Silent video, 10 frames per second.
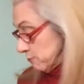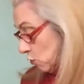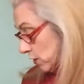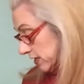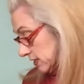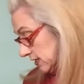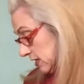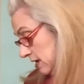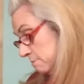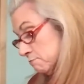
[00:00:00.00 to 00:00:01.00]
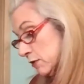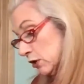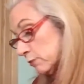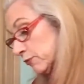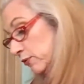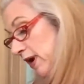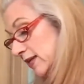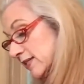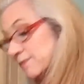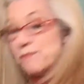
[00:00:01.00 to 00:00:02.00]
Boyd's Mill
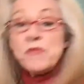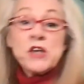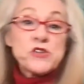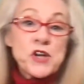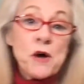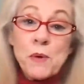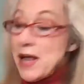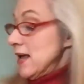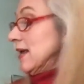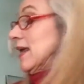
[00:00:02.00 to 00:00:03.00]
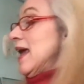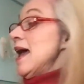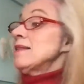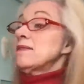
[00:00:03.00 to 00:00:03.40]
Press. So, Cat